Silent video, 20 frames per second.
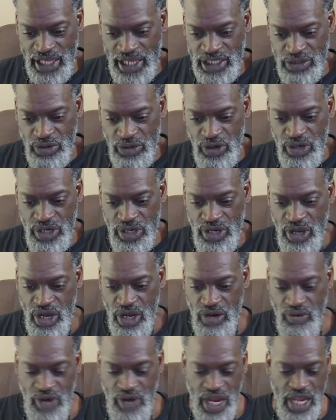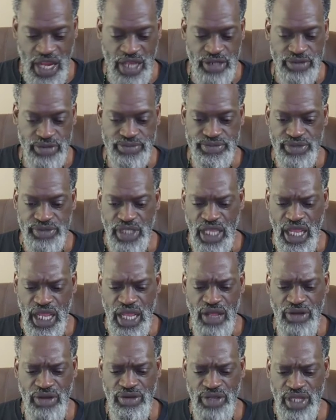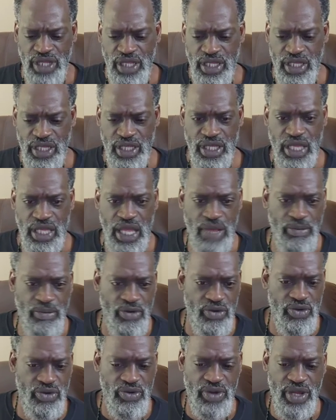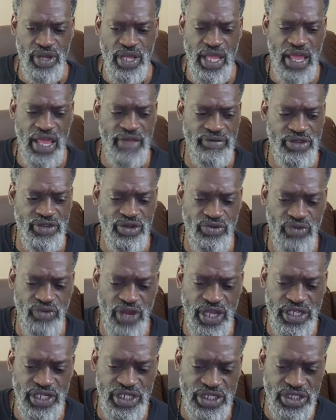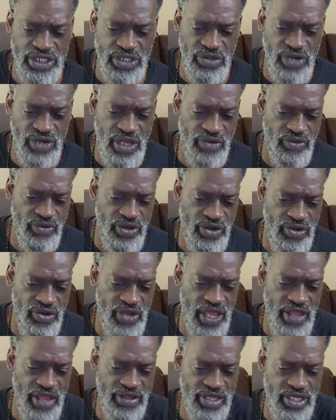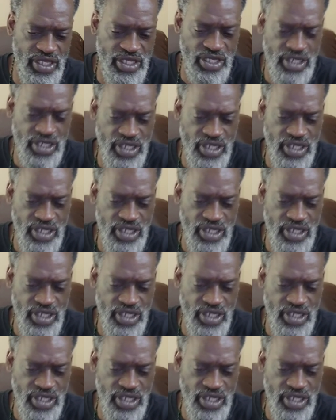is rolling all around. I'm going to have to arrange it so that we don't have to.